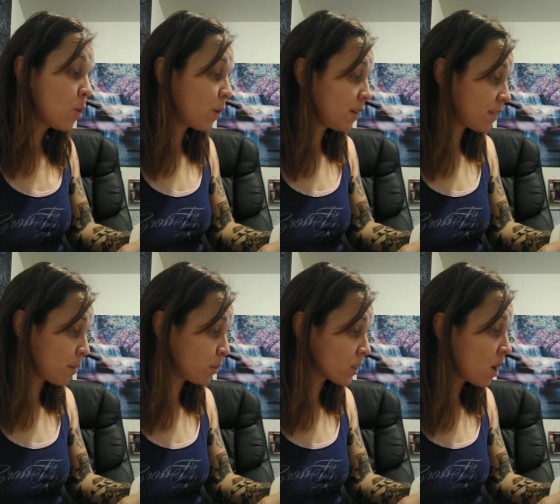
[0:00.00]
One of
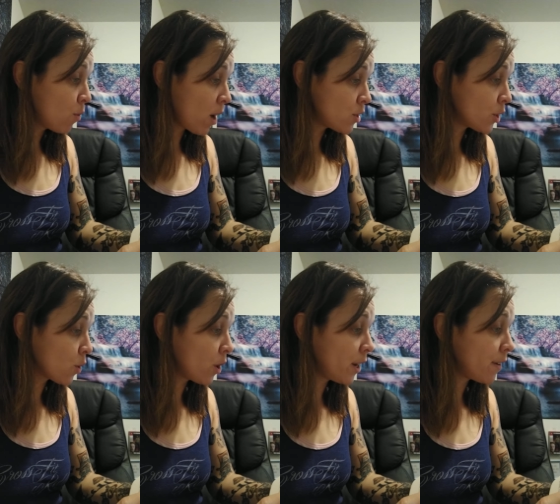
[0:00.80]
them was Roger
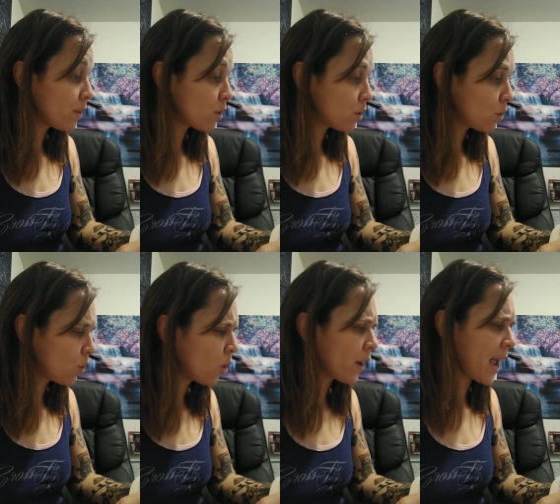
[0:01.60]

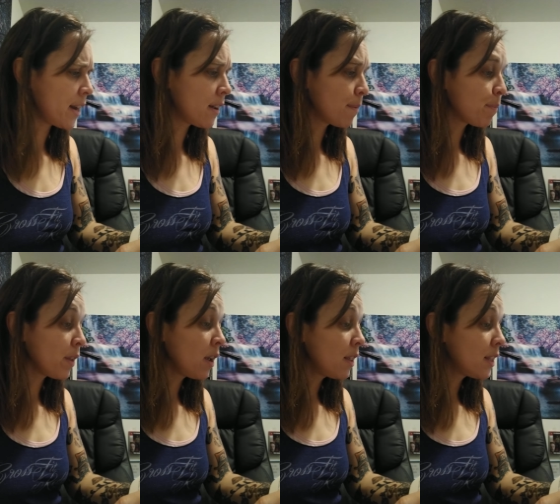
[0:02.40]
Goiran,
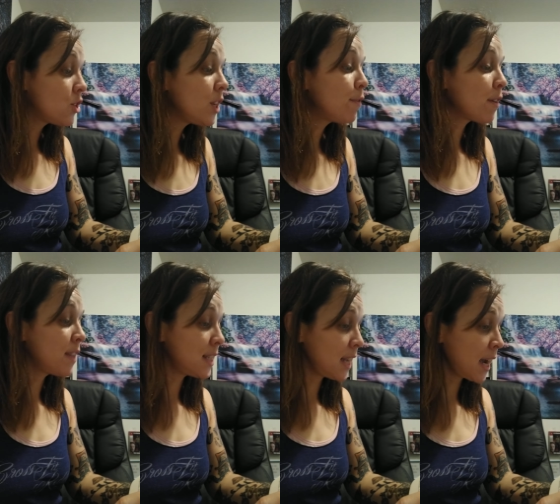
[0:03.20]
the chief of
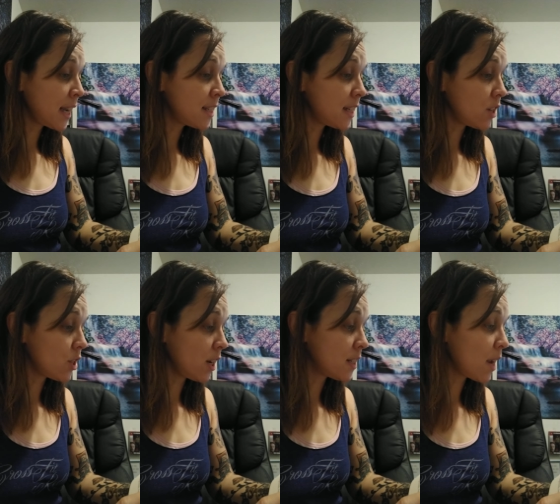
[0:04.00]
the CIA
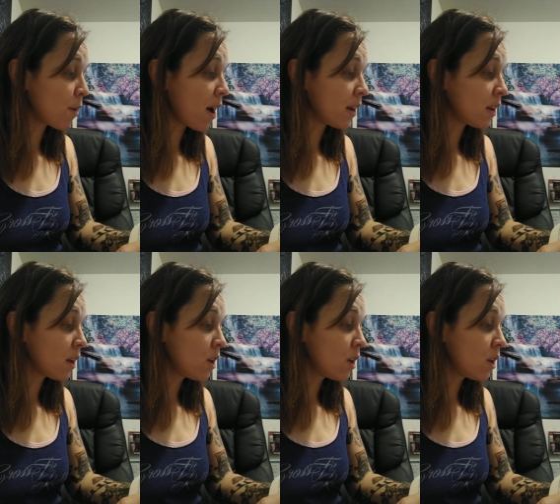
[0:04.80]
station in Tehran.